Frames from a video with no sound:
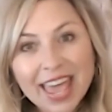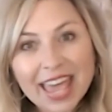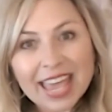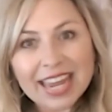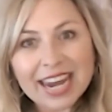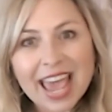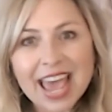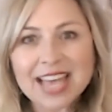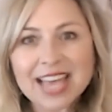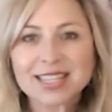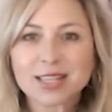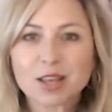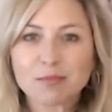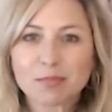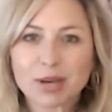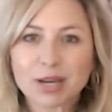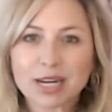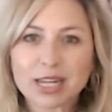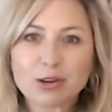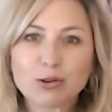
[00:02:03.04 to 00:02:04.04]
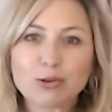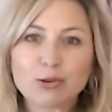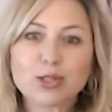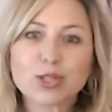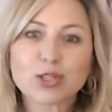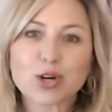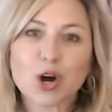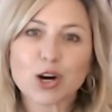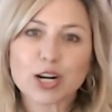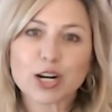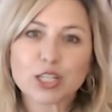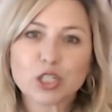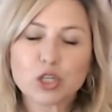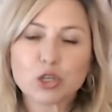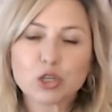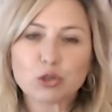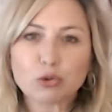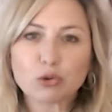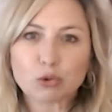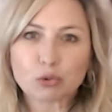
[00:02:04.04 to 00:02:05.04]
then as somebody who started
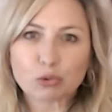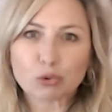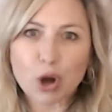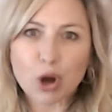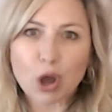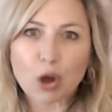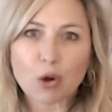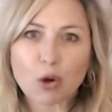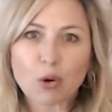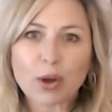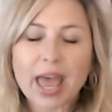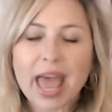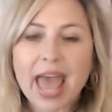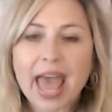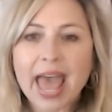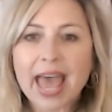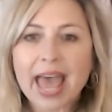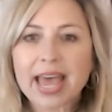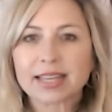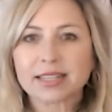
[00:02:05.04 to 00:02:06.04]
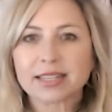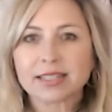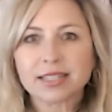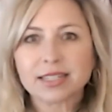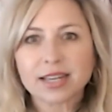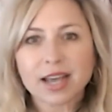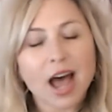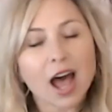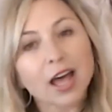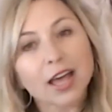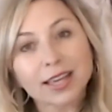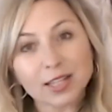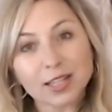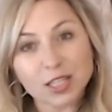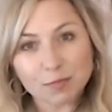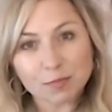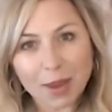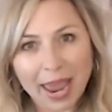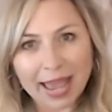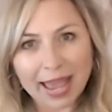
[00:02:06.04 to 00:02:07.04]
to grow and
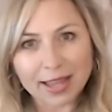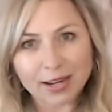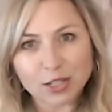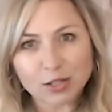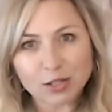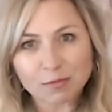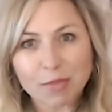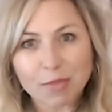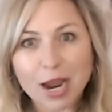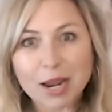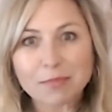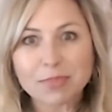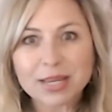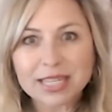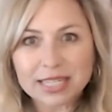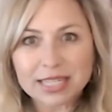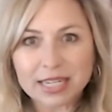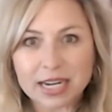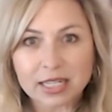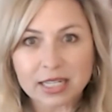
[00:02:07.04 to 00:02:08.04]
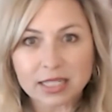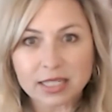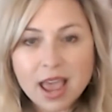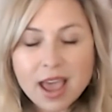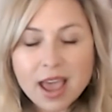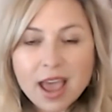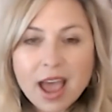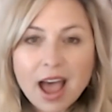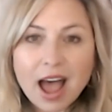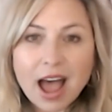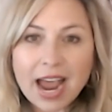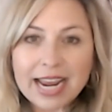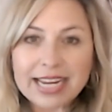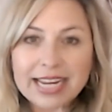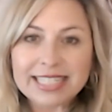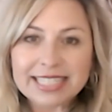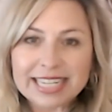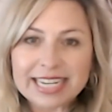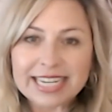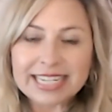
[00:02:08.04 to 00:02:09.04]
expand my business. I
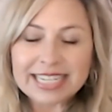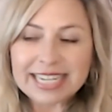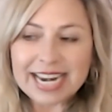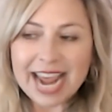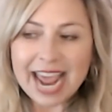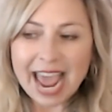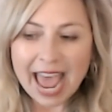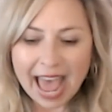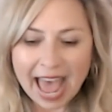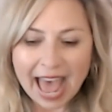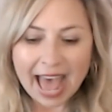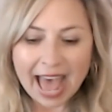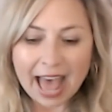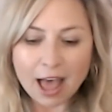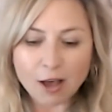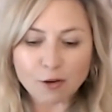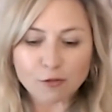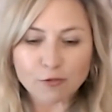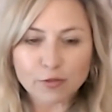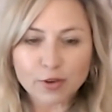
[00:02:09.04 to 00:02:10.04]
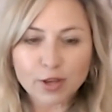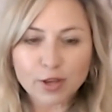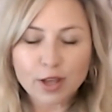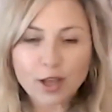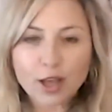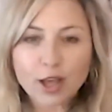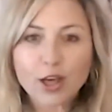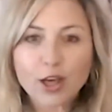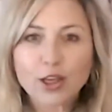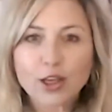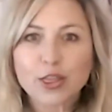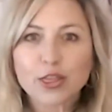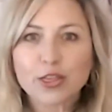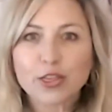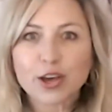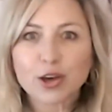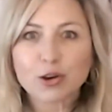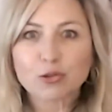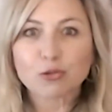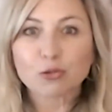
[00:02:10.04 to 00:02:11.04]
didn't have
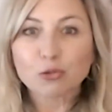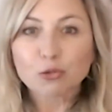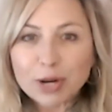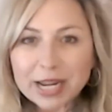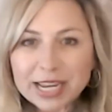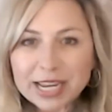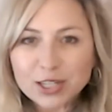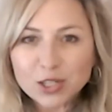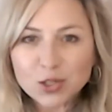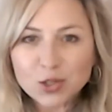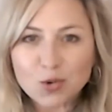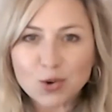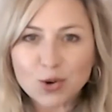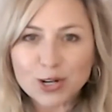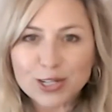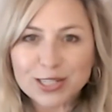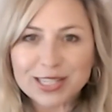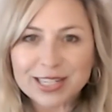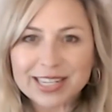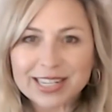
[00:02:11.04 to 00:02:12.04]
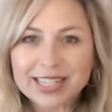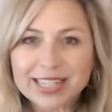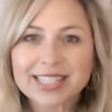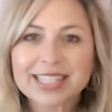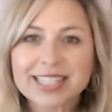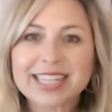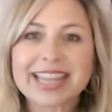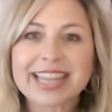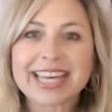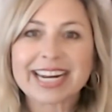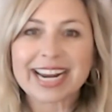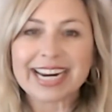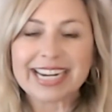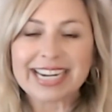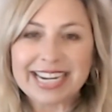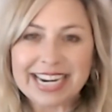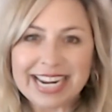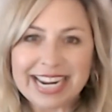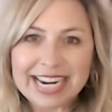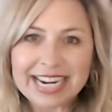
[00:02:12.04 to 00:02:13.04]
the resources that I
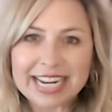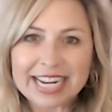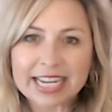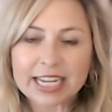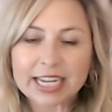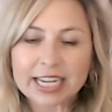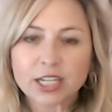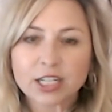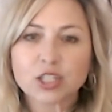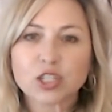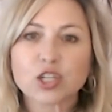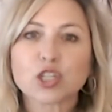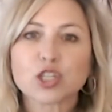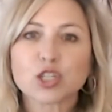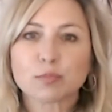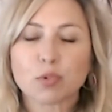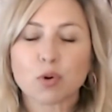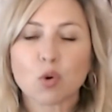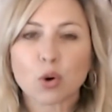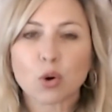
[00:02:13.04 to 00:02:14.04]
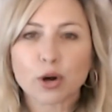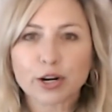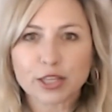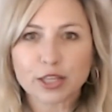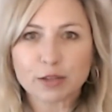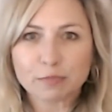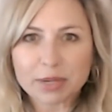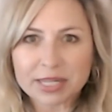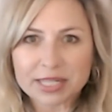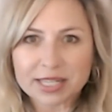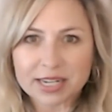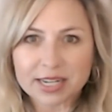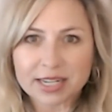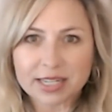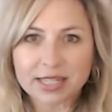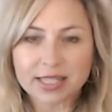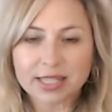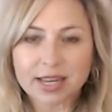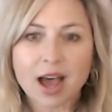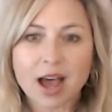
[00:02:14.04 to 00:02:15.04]
needed to support the
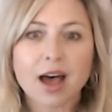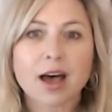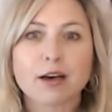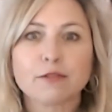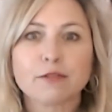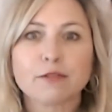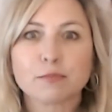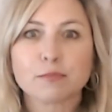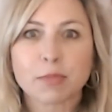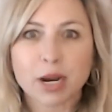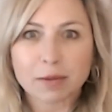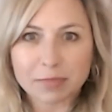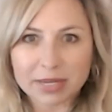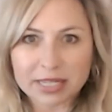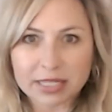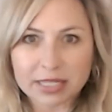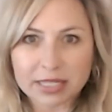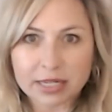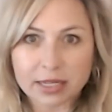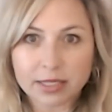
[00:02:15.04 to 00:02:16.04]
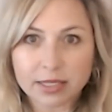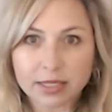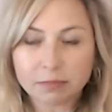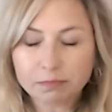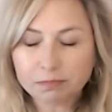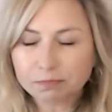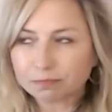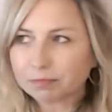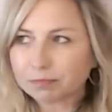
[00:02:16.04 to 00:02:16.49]
business of my business.